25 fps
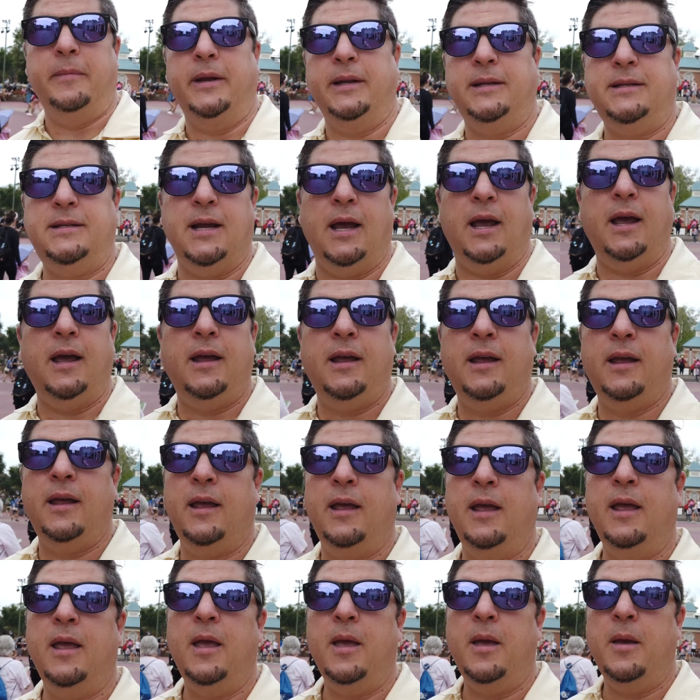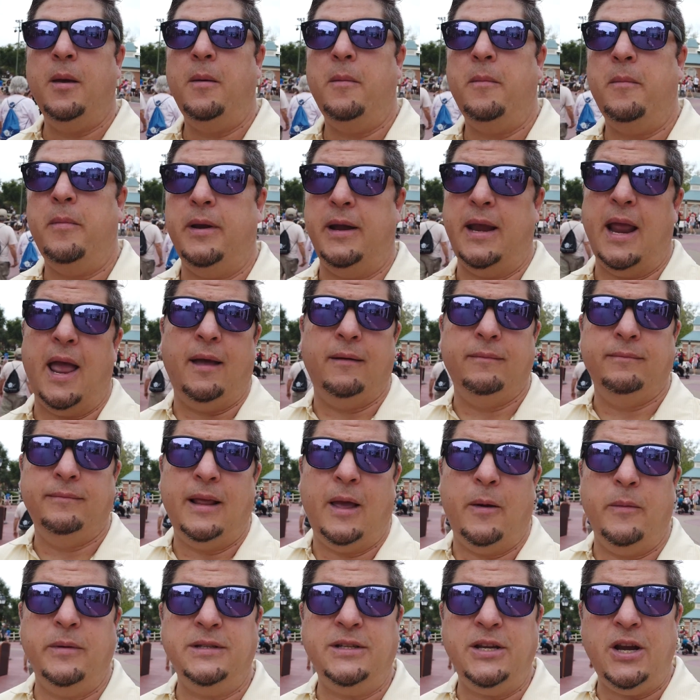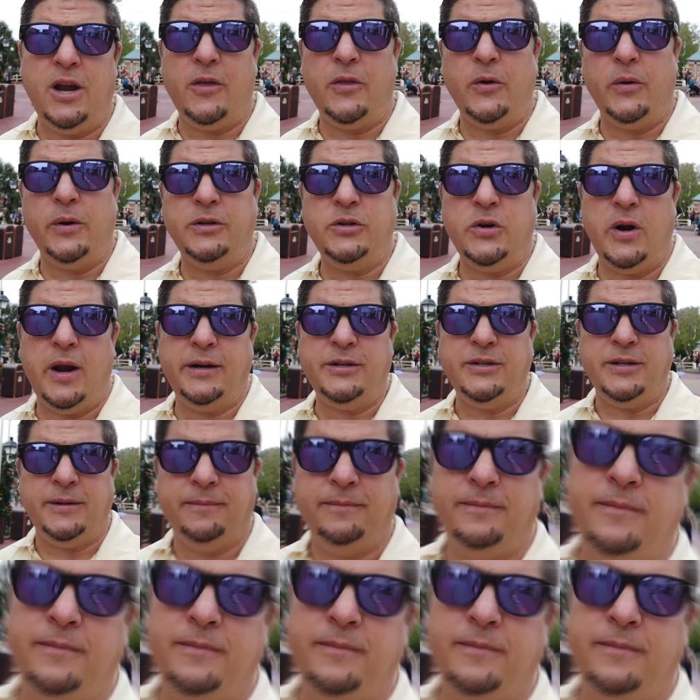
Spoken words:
but yeah, that was the other attraction.